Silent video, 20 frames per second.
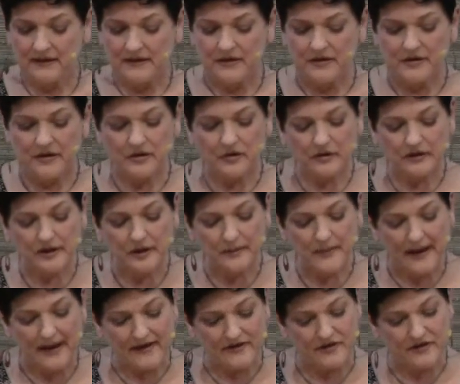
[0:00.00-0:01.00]
You can only
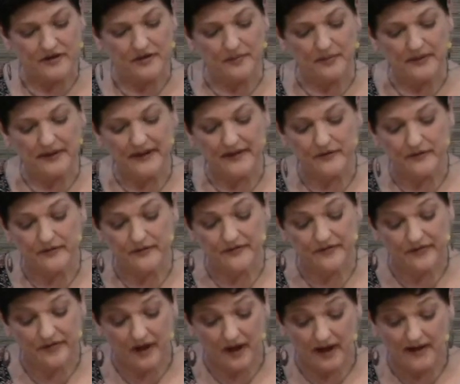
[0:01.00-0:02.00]
imagine the plethora of
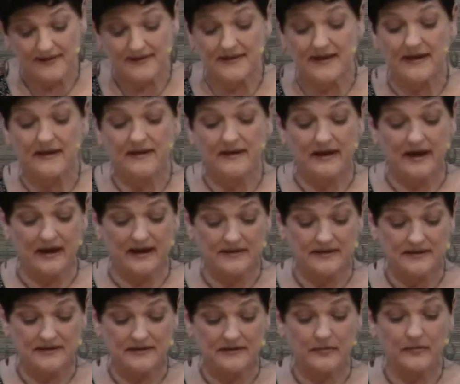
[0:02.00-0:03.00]
thoughts and,
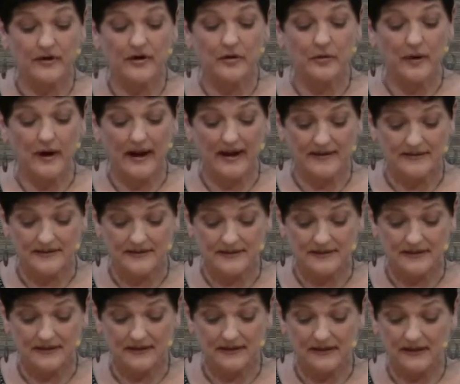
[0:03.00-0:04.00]
yes, regrets
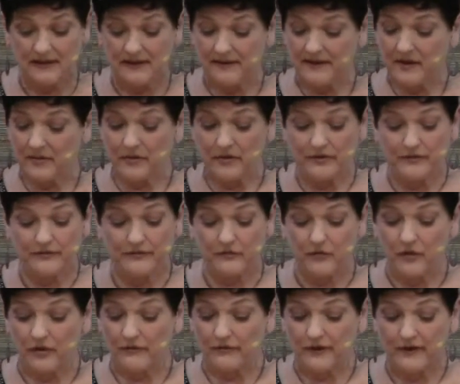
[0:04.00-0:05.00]
that were in the
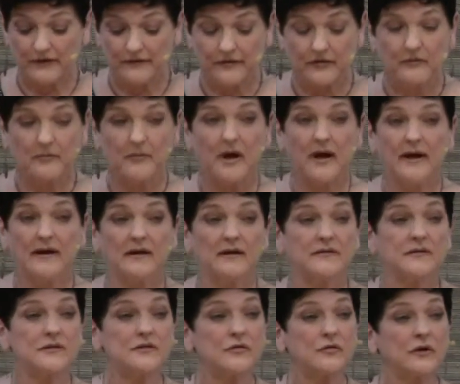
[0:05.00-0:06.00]
forefront of her mind at
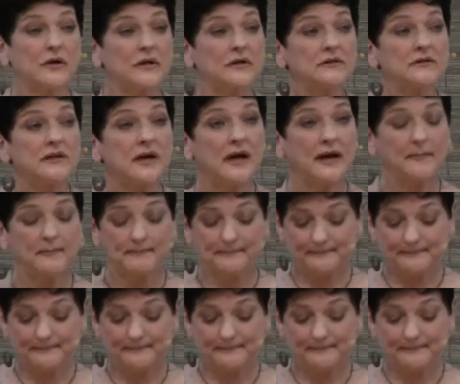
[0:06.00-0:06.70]
this critical time.